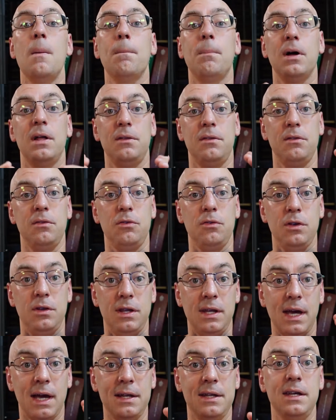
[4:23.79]
But
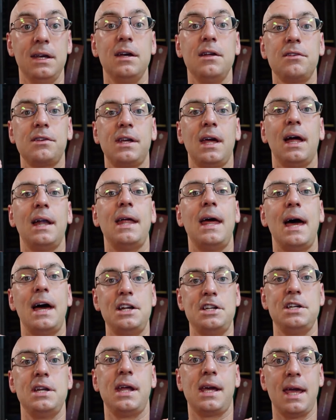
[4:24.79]
the idea is kind of
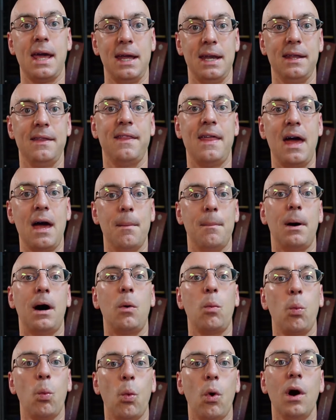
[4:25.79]
educating them
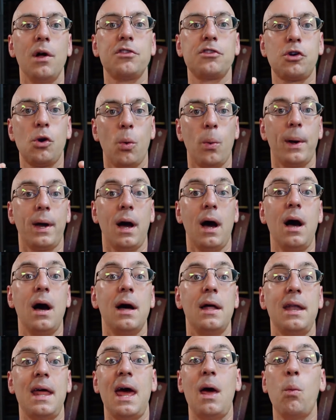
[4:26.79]
on what's going
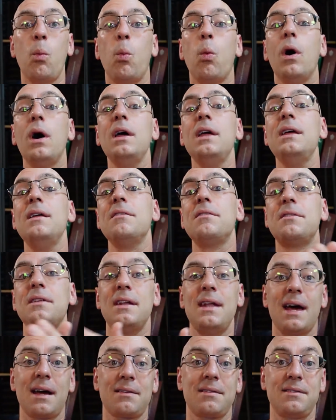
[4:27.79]
on and what is the
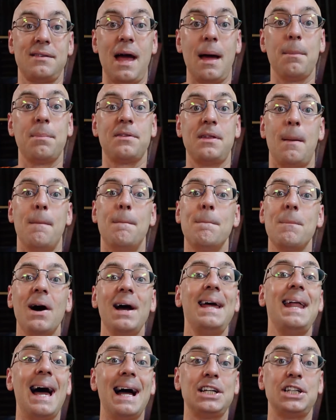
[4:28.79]
next steps that
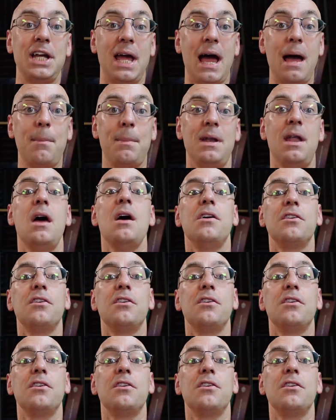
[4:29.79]
might actually happen,